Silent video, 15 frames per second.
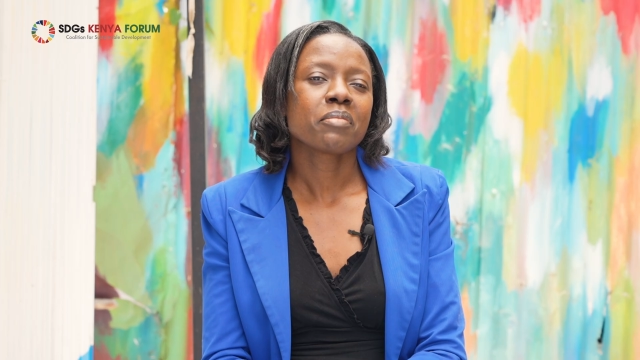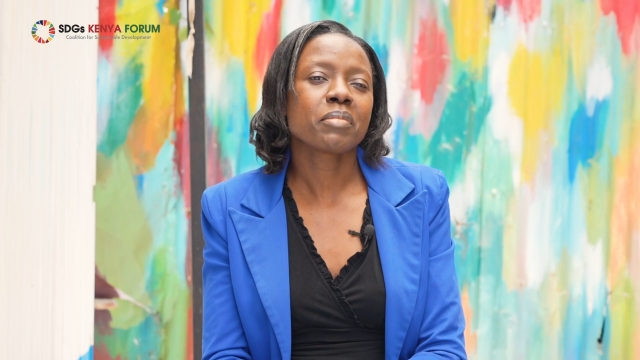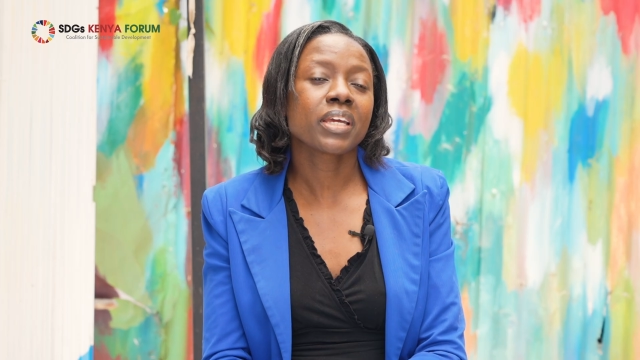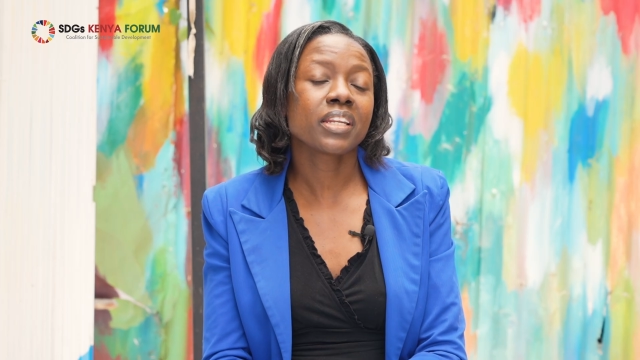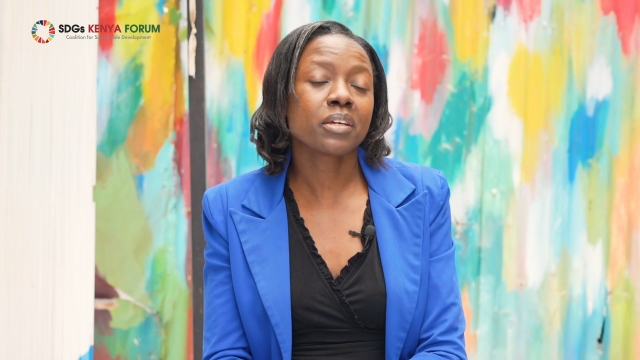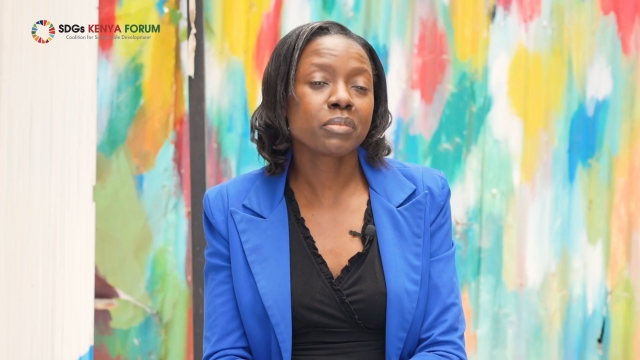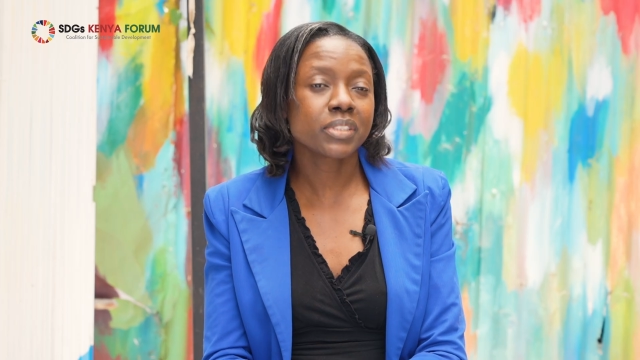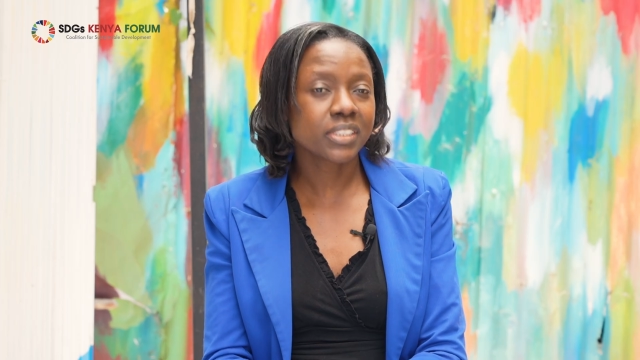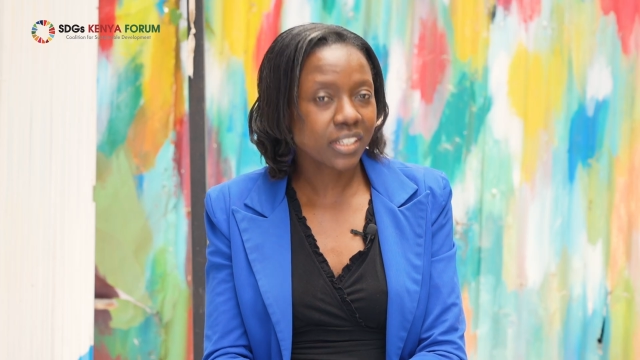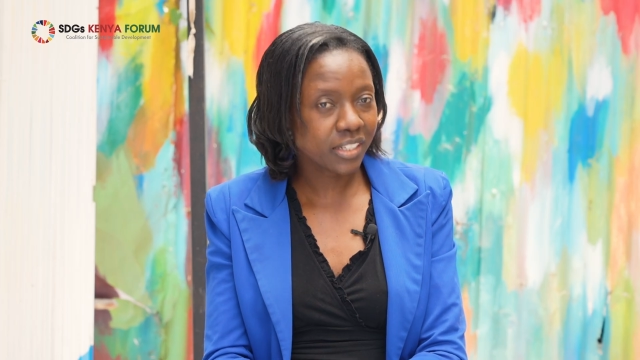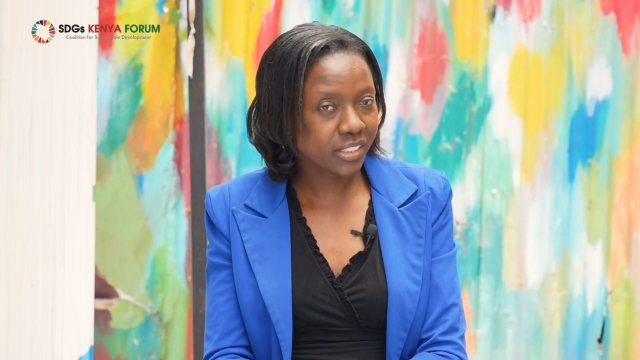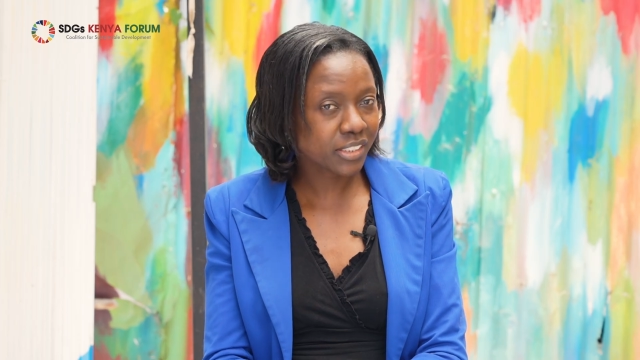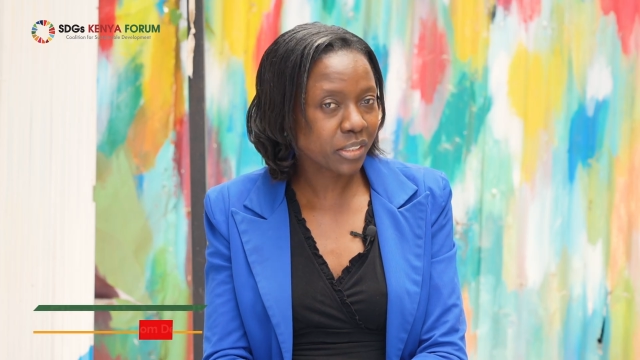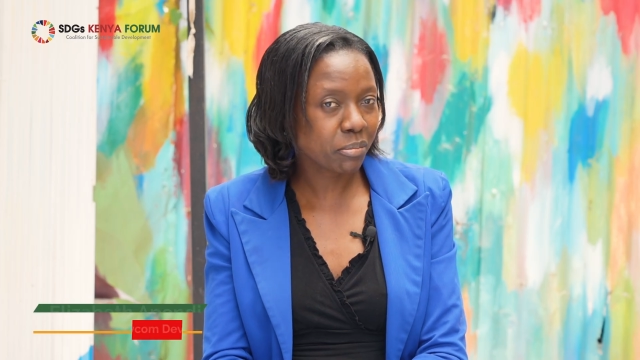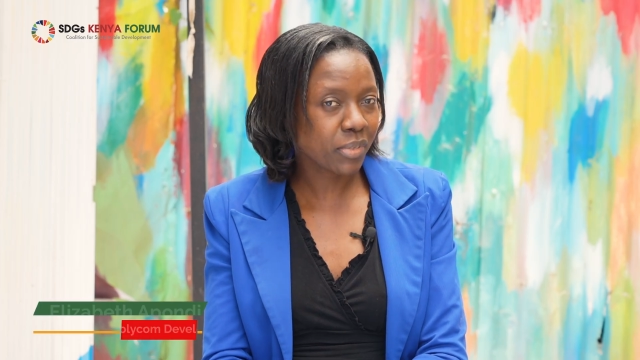My name is
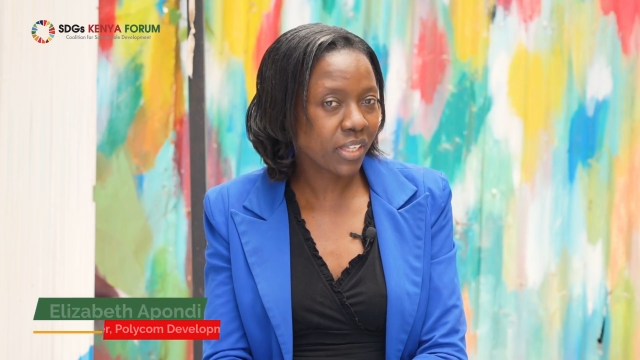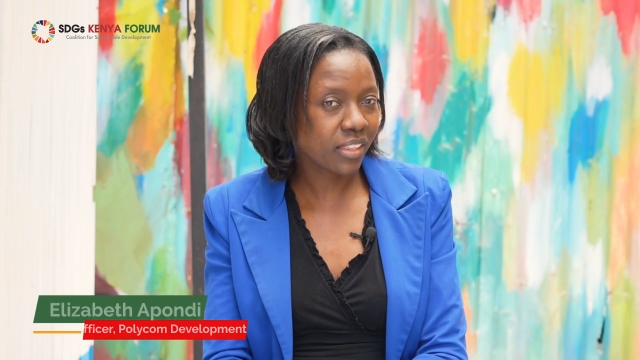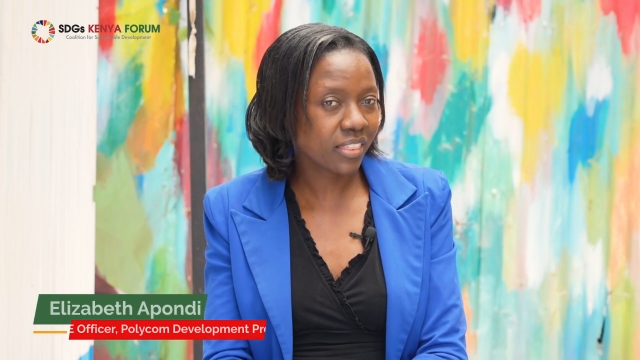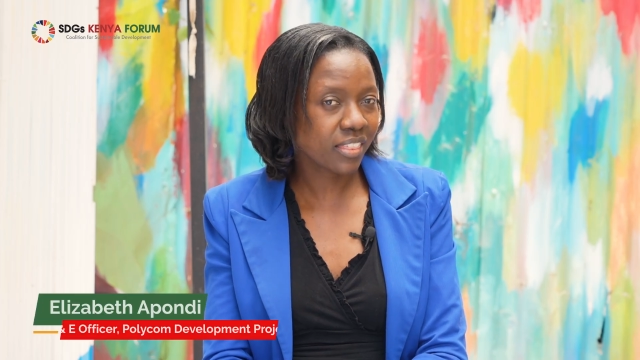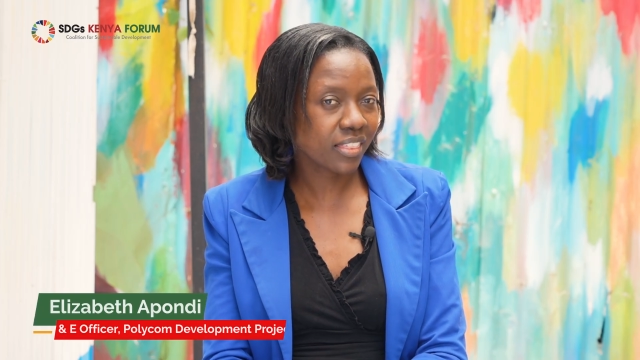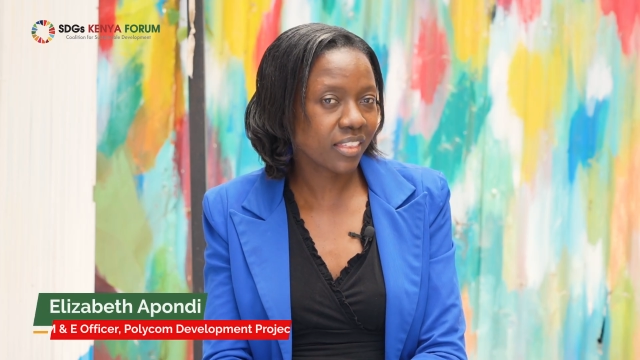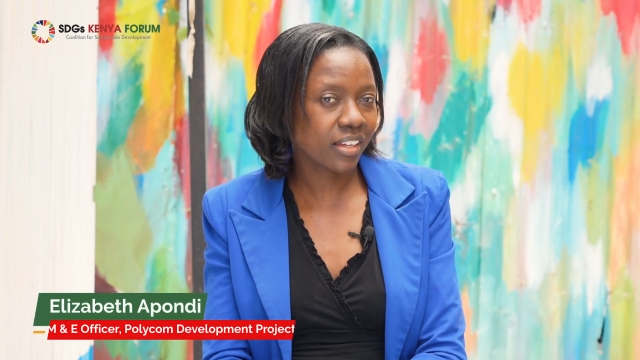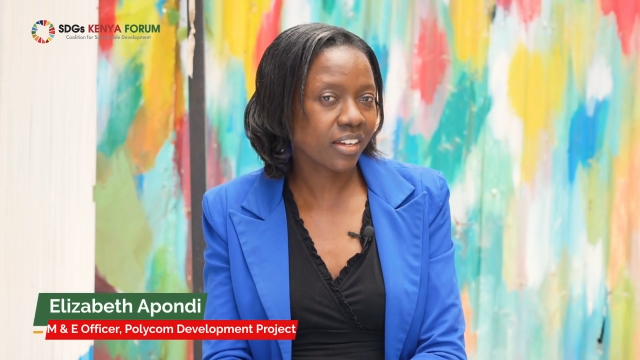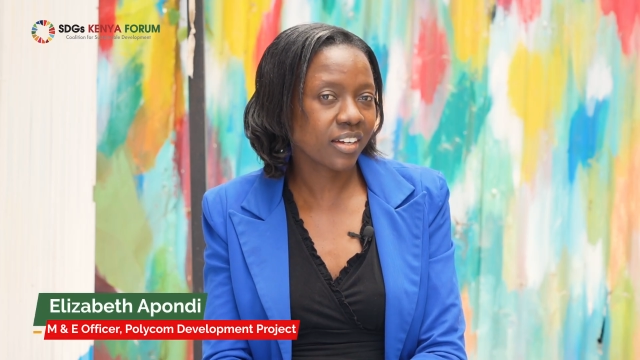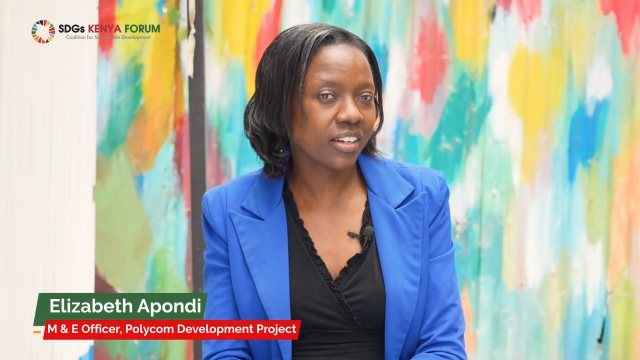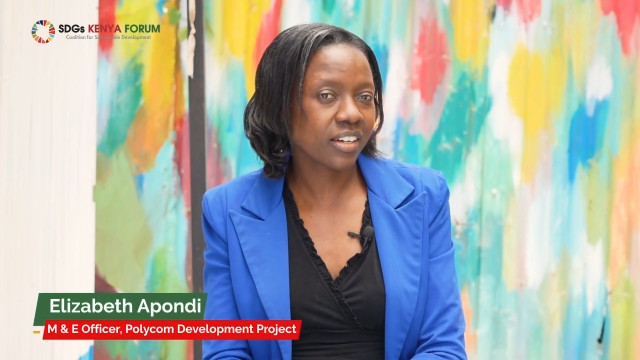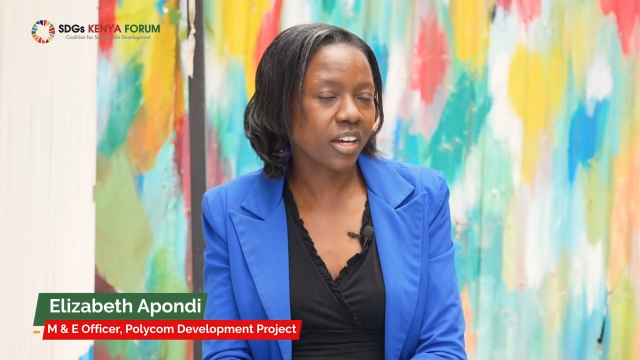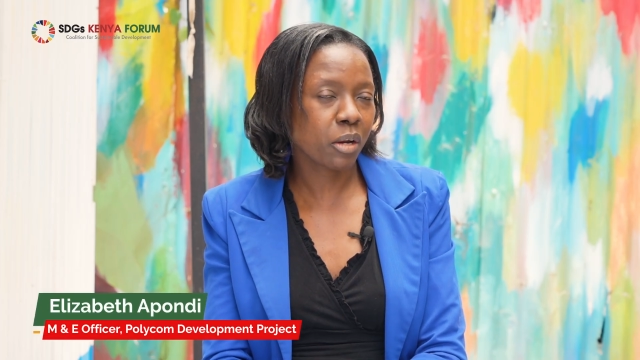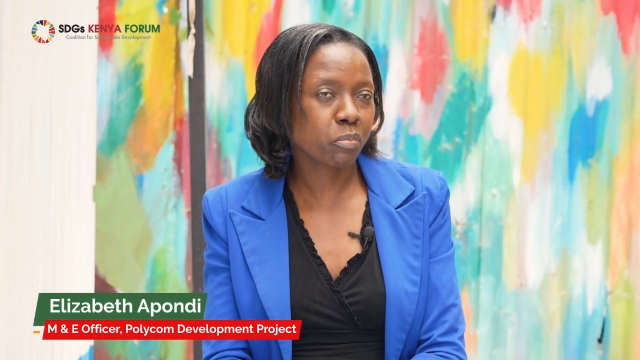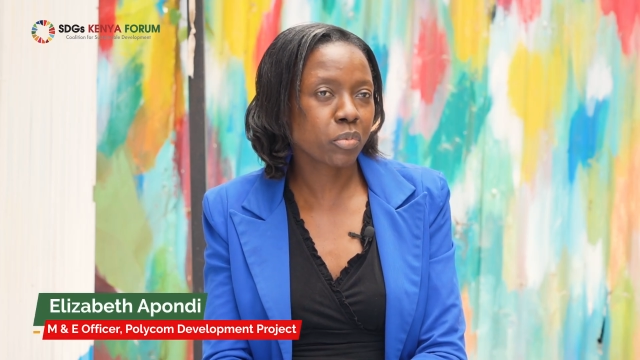Elizabeth
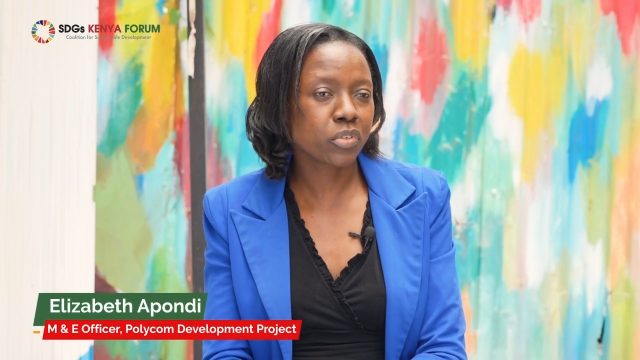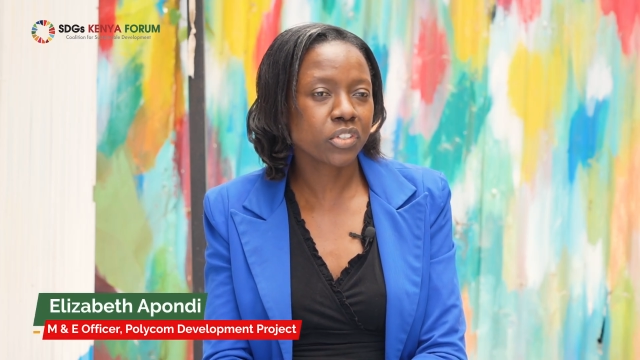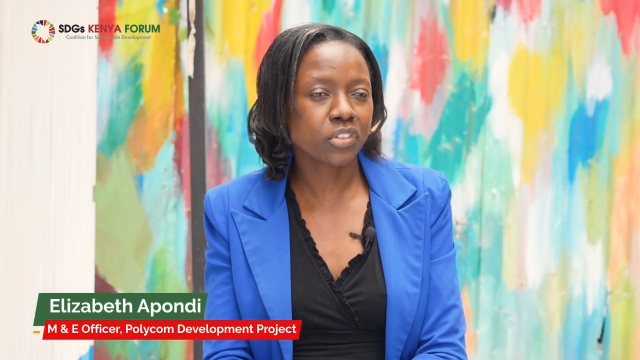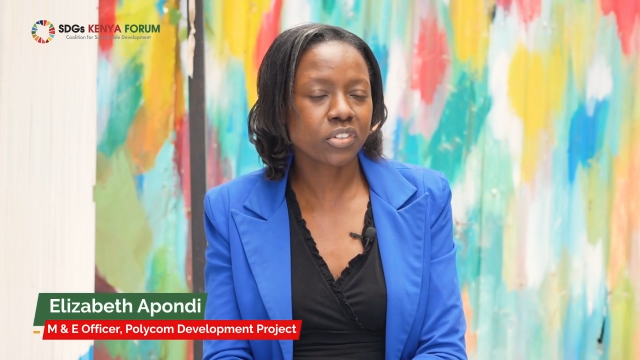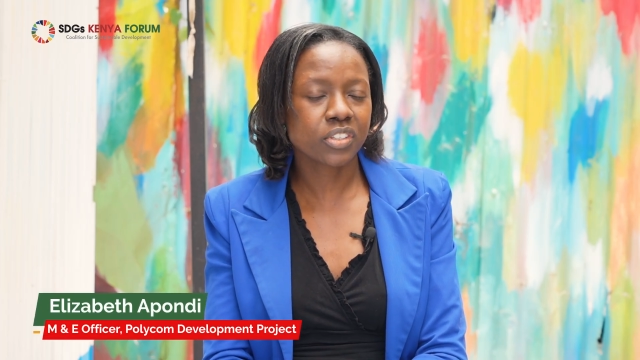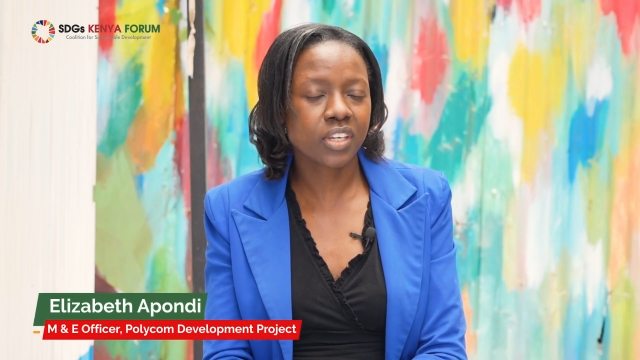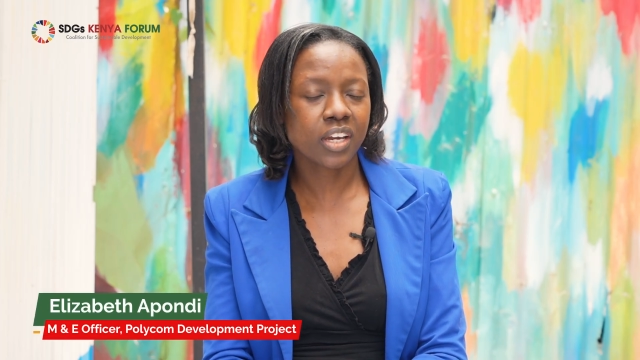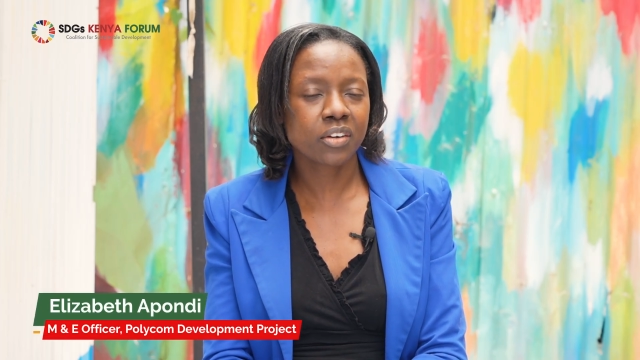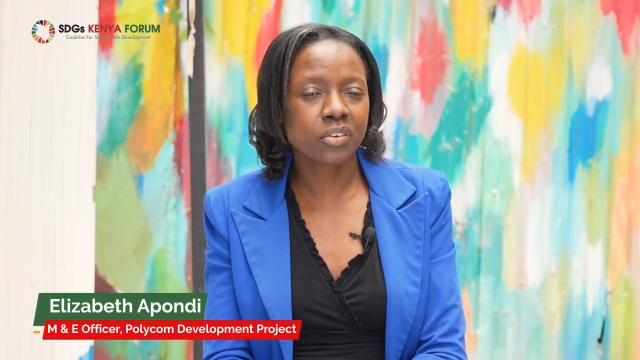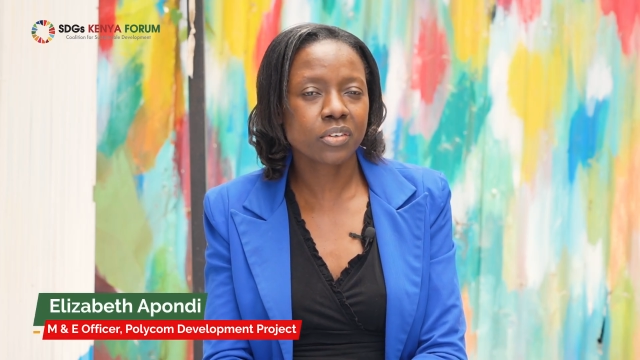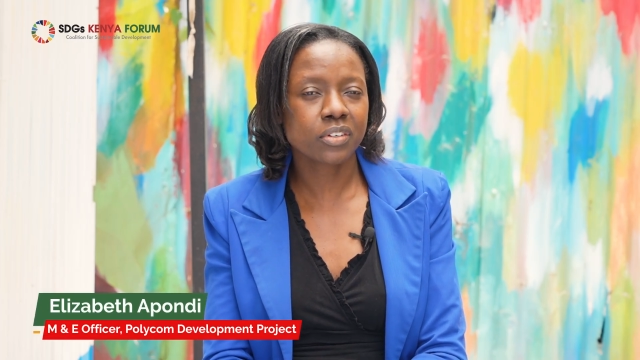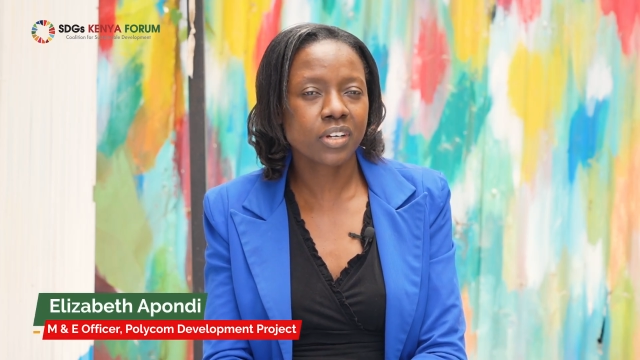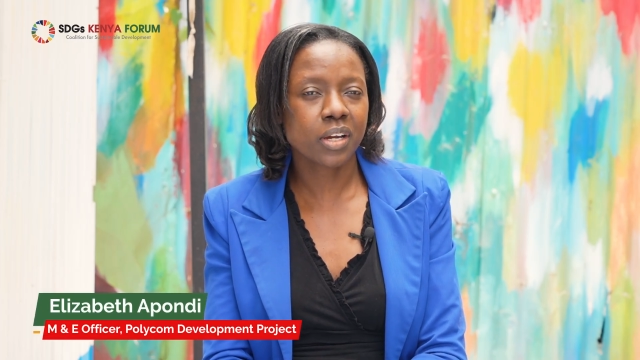Apondi Onyango.